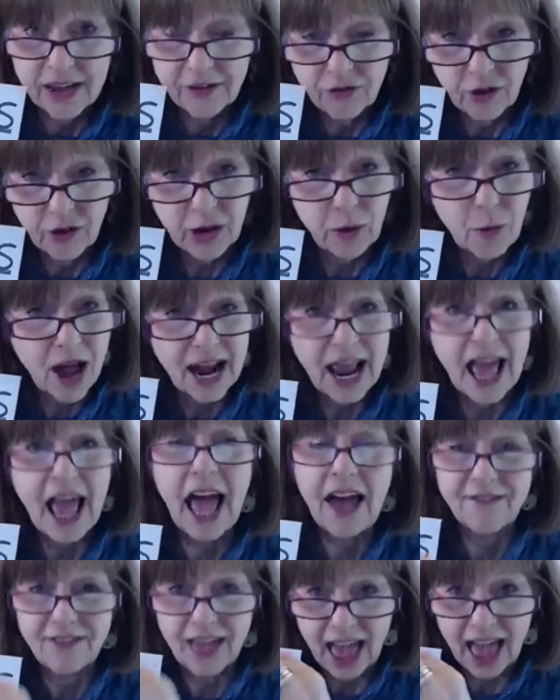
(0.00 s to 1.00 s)
If we want
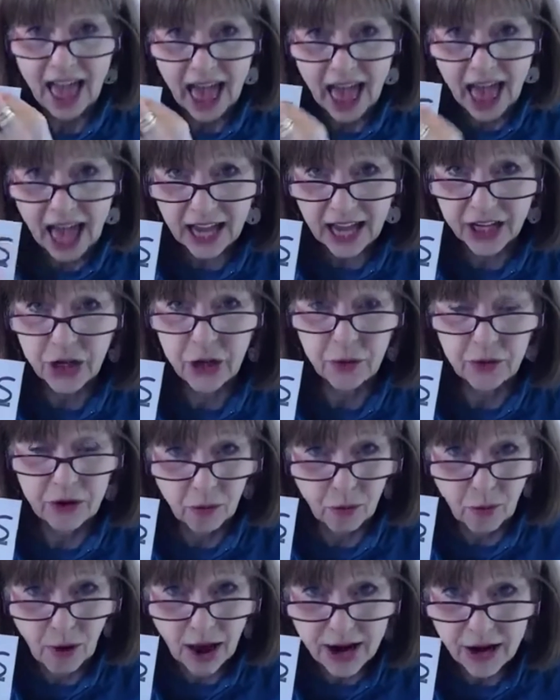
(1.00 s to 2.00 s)
to have
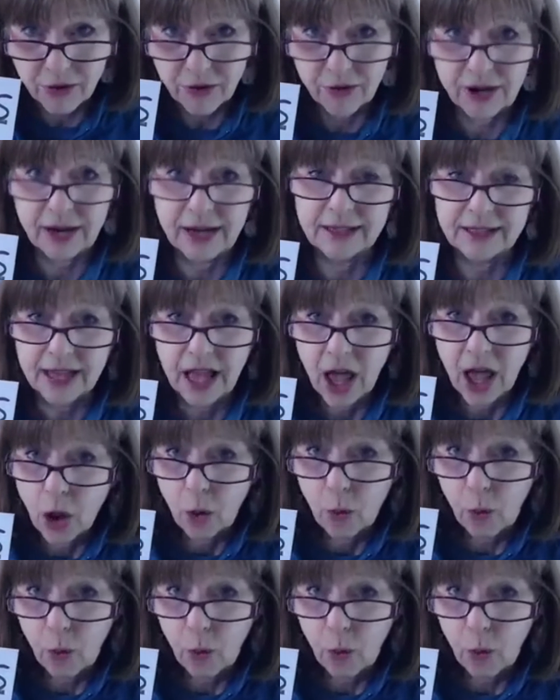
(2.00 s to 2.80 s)
accurate renderings,